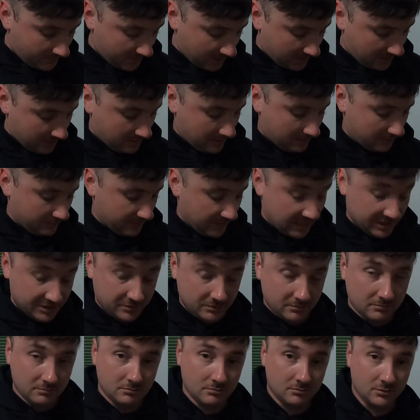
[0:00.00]

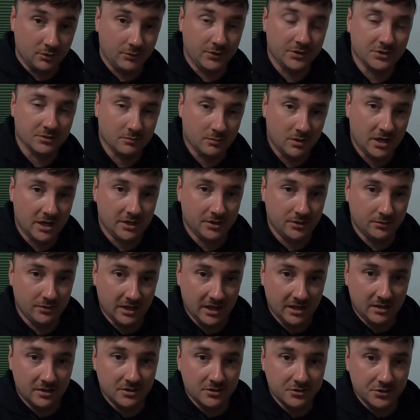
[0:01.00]
that's the reason why I do
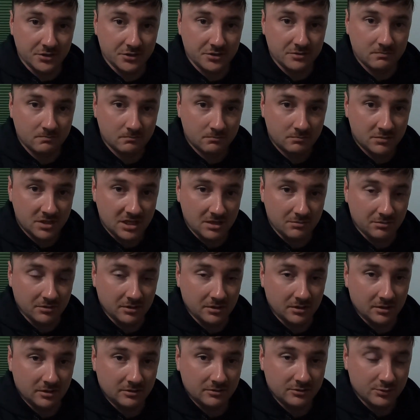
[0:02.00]
that, is just keeping
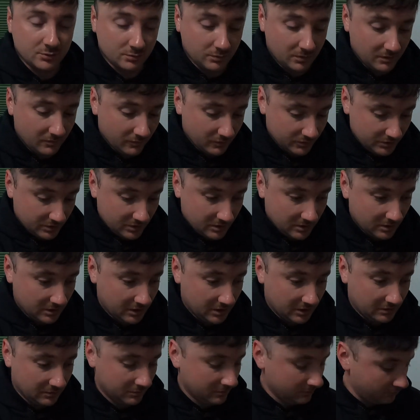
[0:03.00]
the swivels on
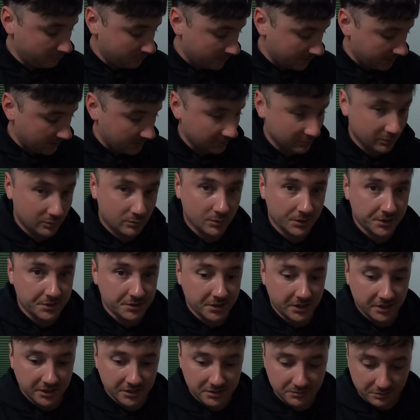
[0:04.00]
and being able to quick
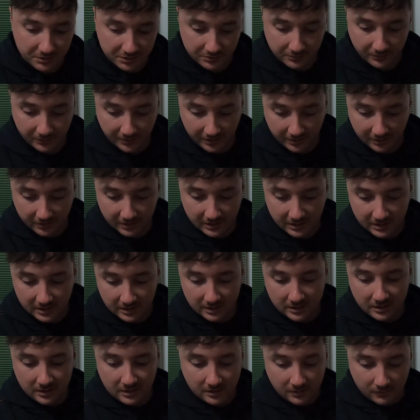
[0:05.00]
change between
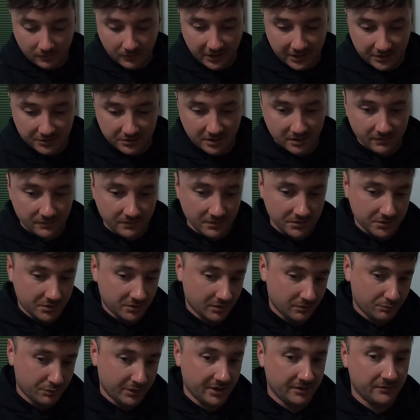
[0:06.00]
lake trout
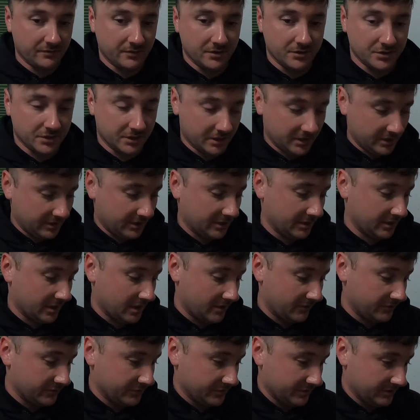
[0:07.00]
fishing or pike fishing, and then
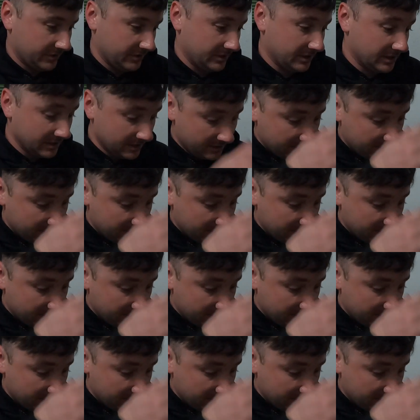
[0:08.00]
obviously